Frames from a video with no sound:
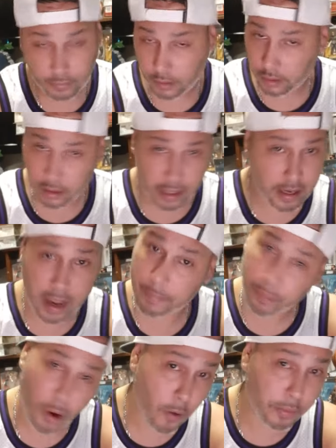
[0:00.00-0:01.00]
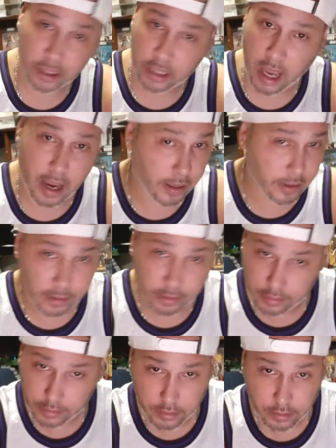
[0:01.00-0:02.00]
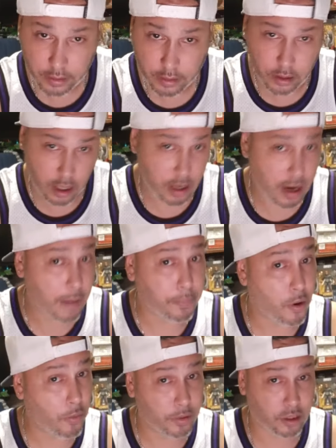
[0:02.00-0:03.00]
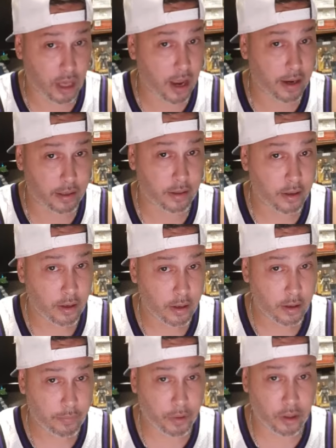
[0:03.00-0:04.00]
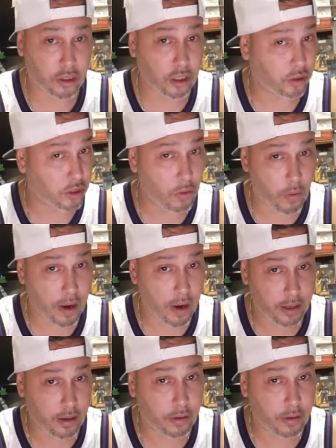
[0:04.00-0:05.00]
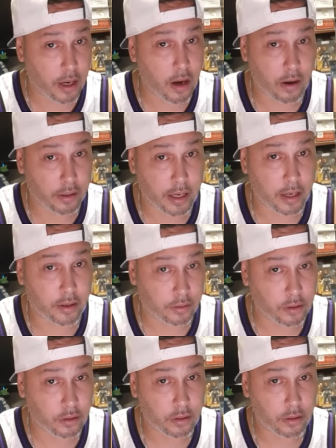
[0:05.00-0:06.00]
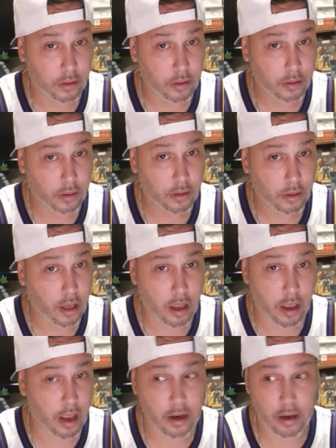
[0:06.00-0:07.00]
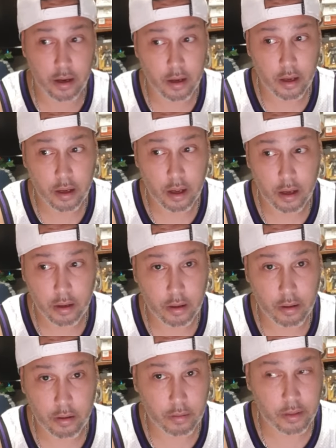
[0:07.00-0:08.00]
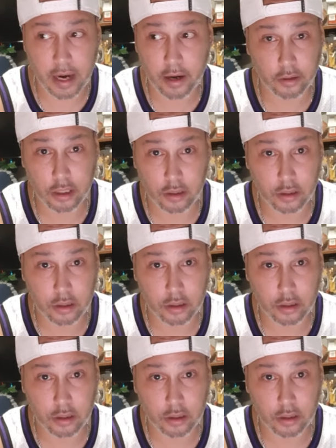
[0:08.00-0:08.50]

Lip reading: pro-Messiah. They're not pro-Messiah because they're still waiting on theirs. And theirs is